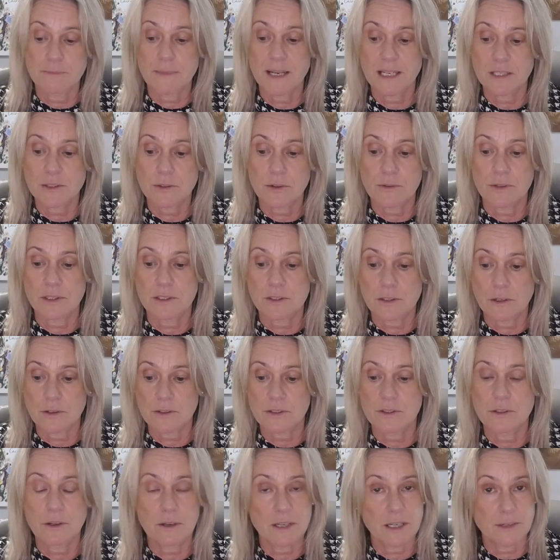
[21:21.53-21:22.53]
make sure the
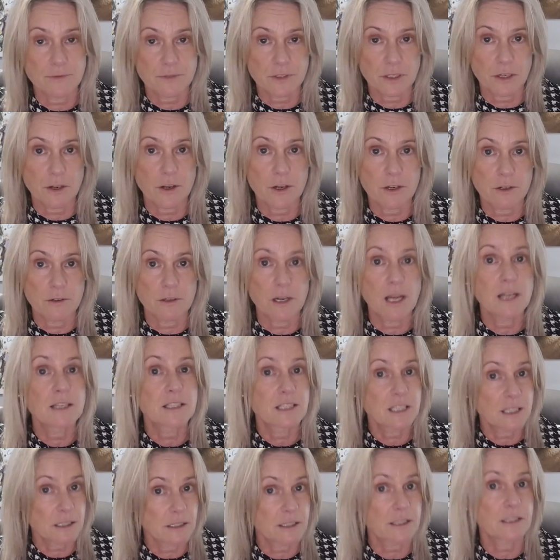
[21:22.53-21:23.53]
dog's not left alone
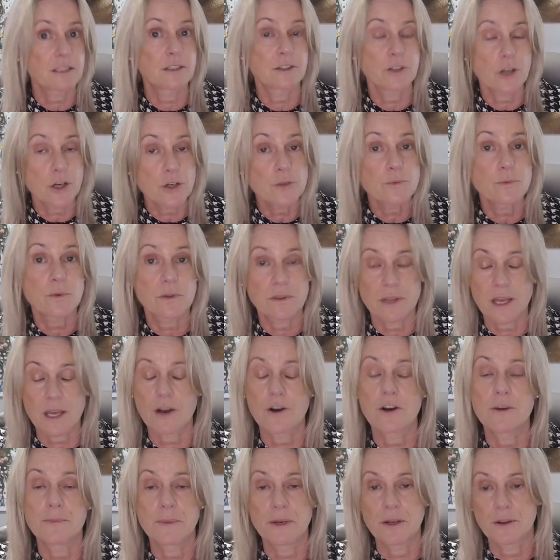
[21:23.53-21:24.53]
until it can cope with that
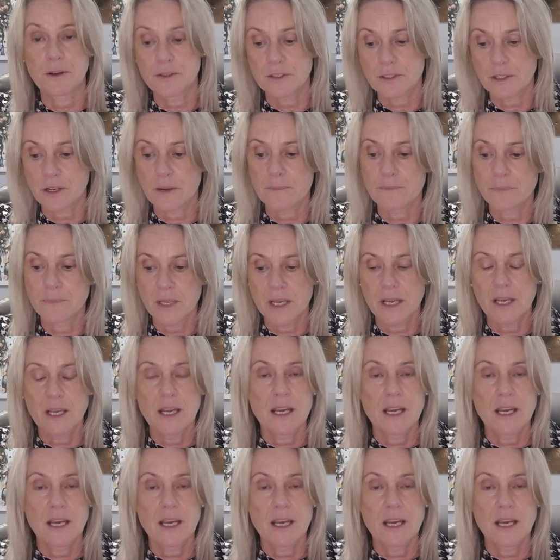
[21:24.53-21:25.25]
home alone time.